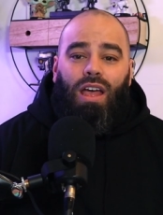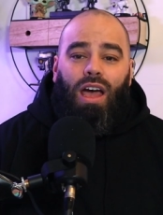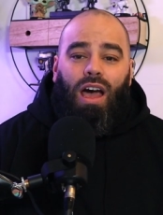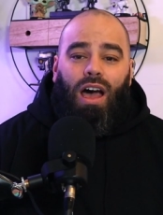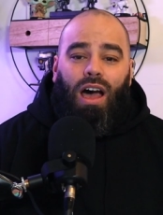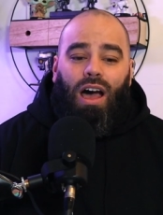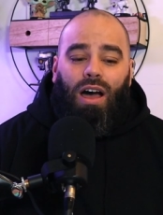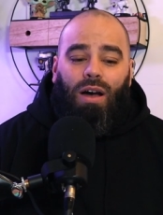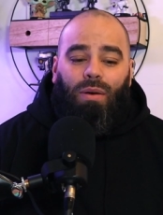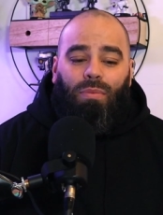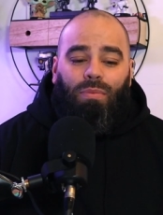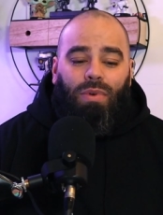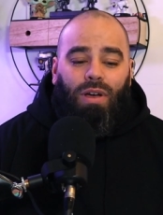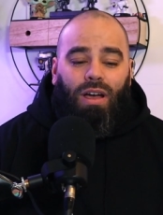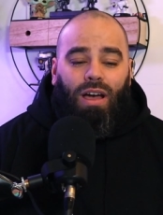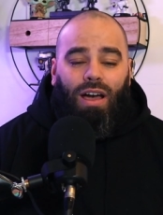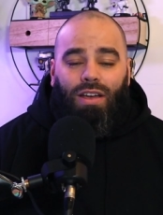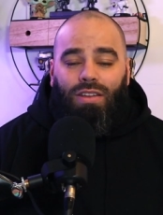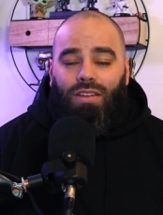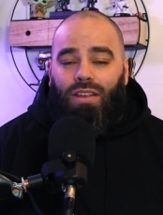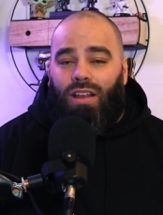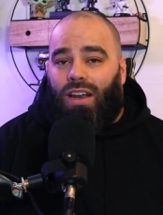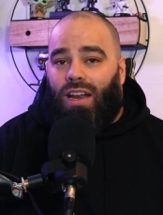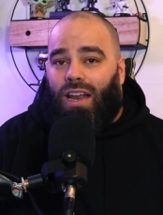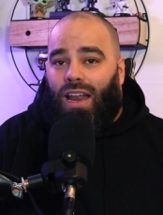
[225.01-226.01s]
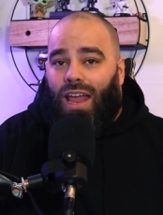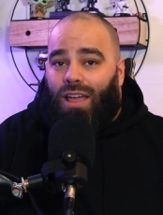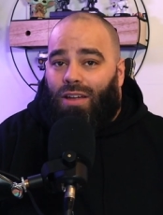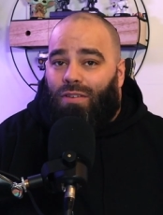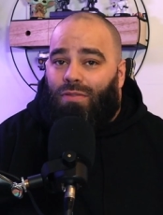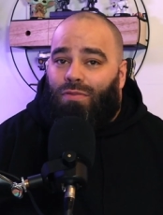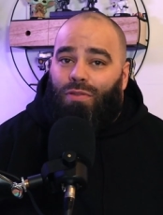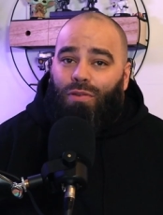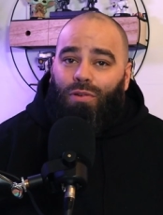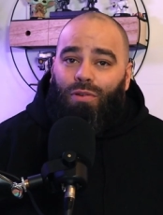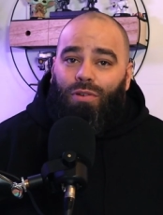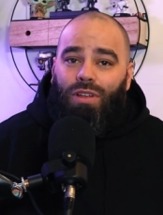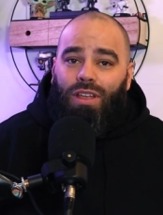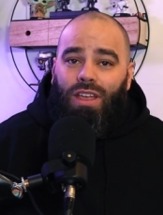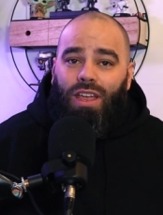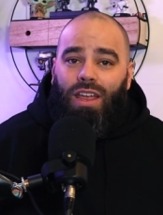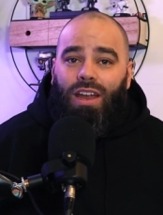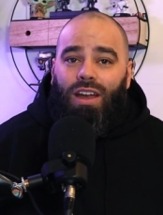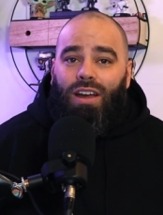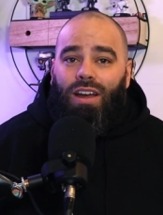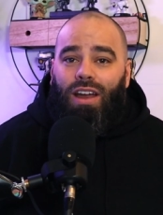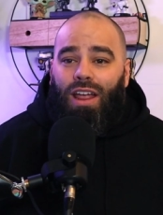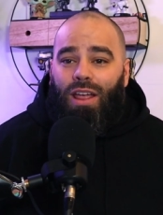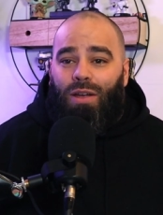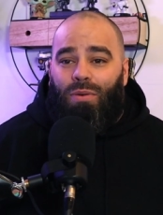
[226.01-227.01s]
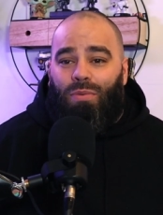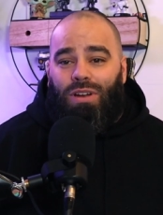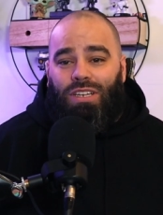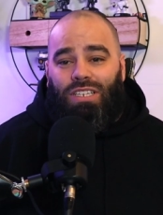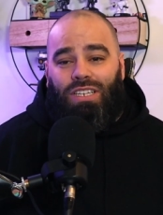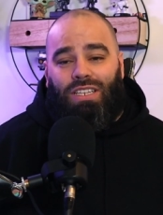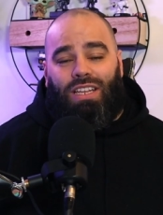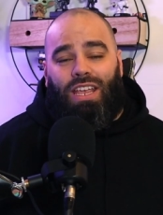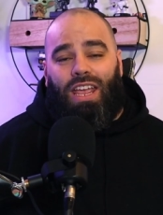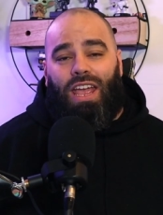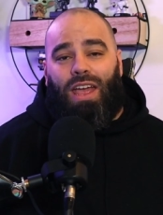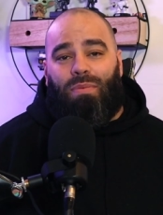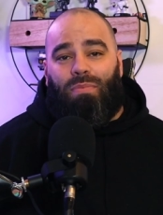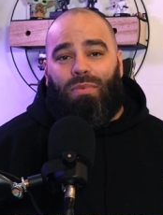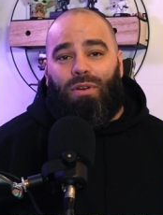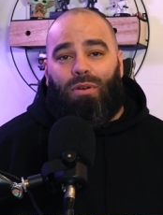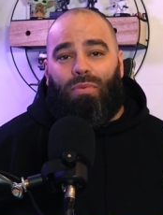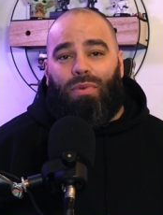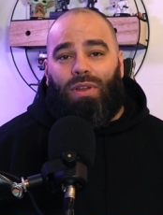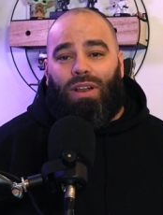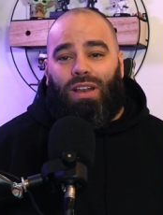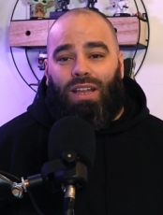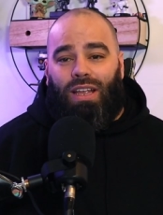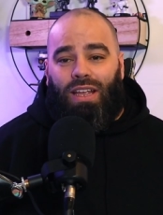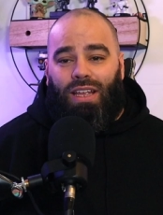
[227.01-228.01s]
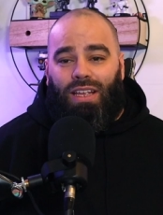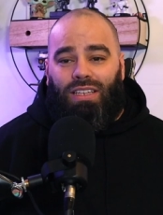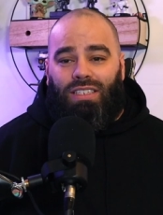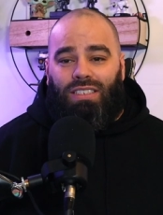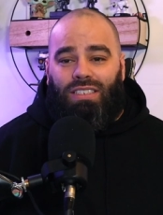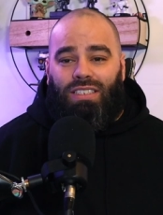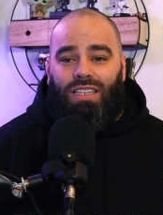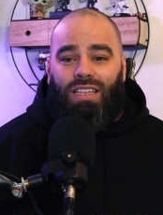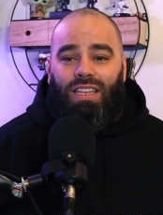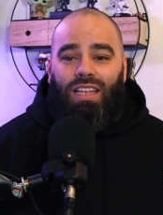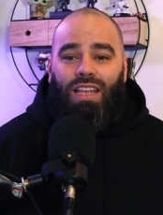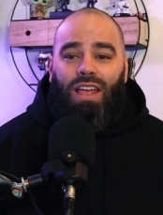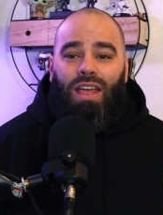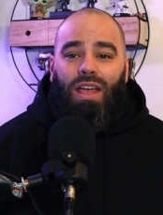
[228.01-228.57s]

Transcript: Um, another like full year in which it can be released,